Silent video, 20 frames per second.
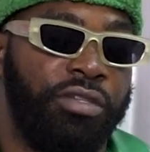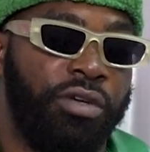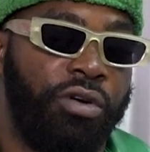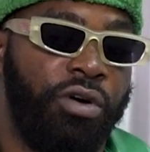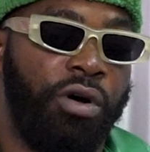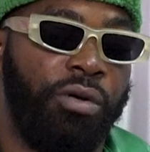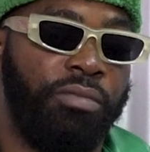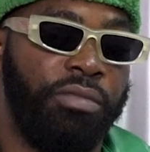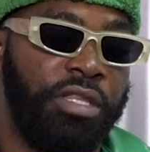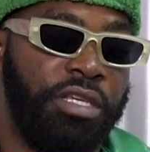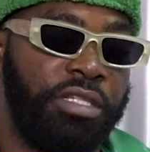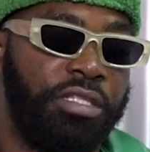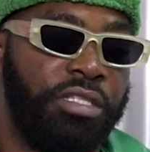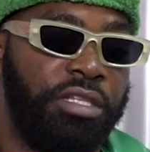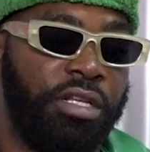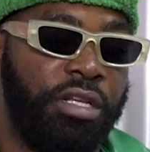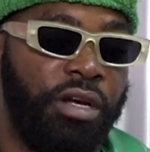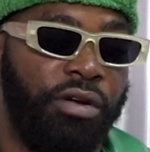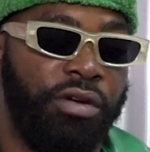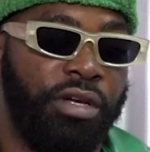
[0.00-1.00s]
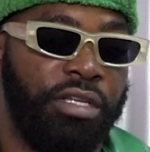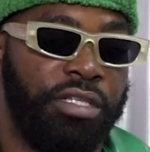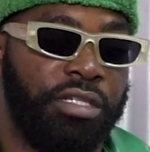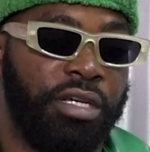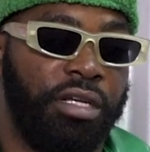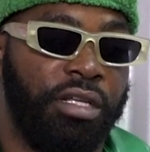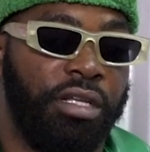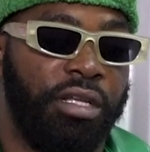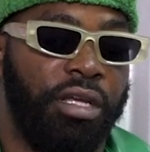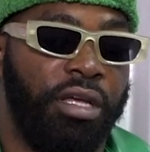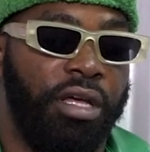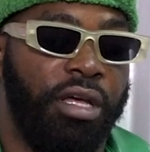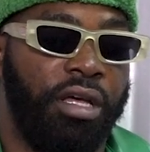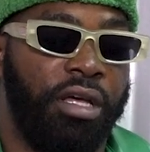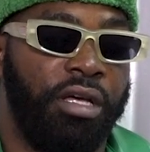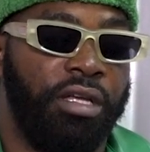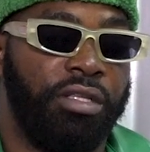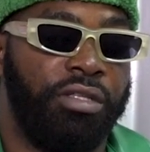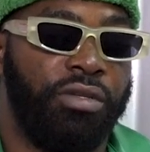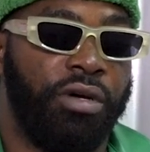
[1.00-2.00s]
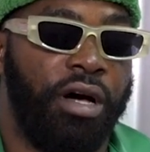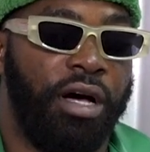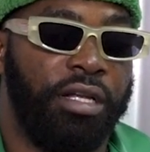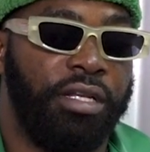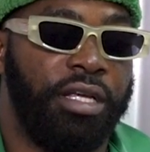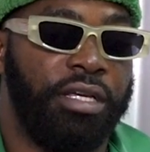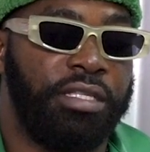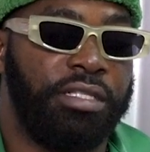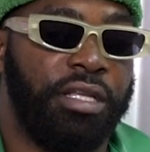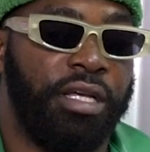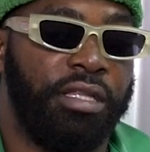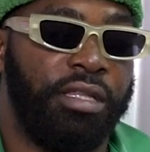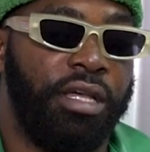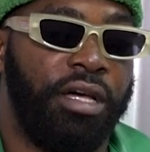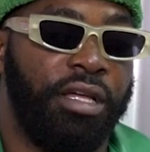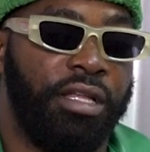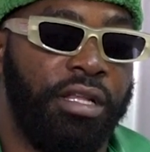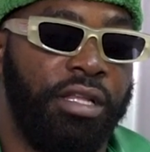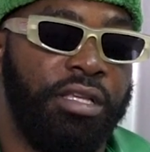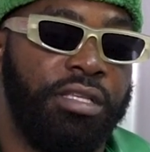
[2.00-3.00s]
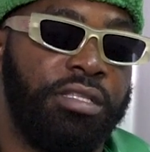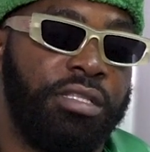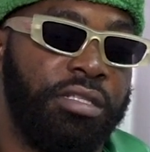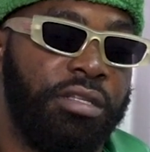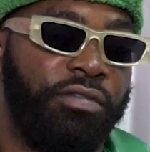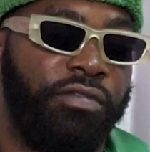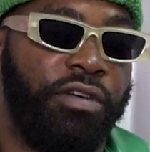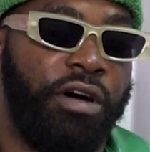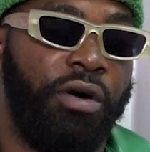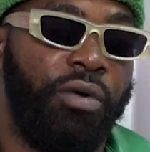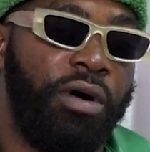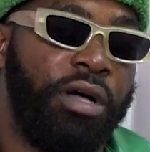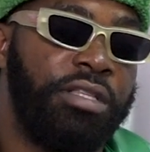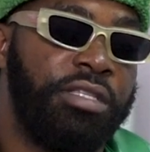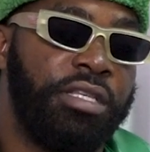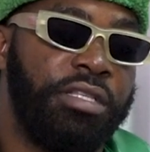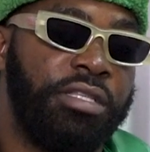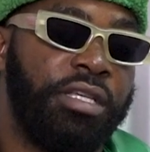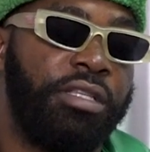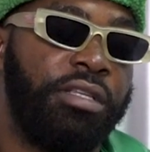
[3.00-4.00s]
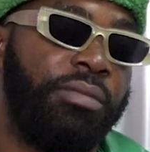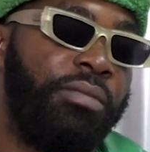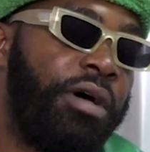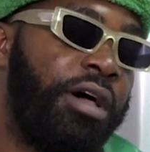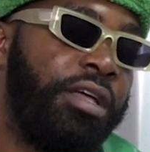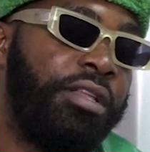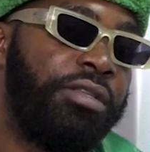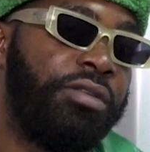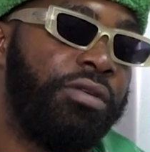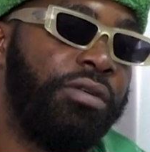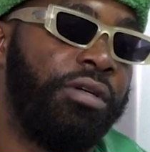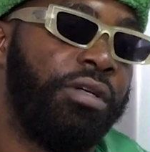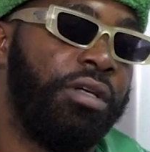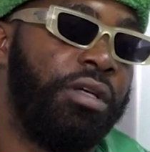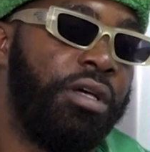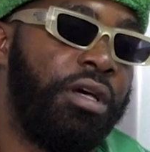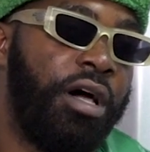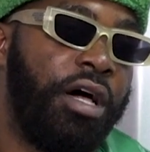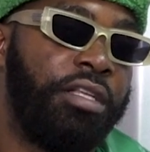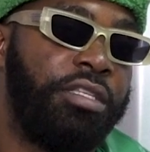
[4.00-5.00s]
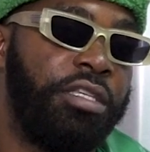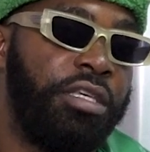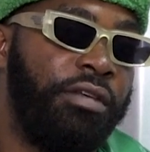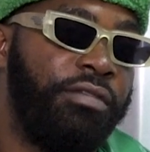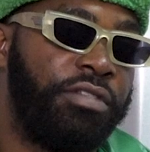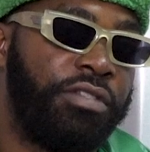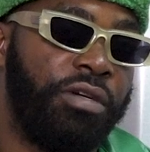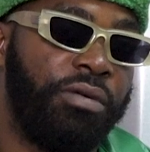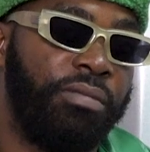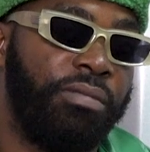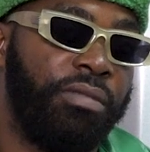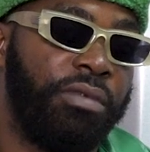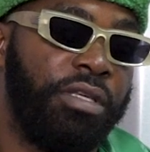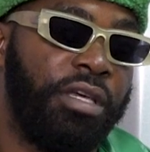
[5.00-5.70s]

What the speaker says: to come, this generation, to understand that, listen, if once you set your mind to achieve something,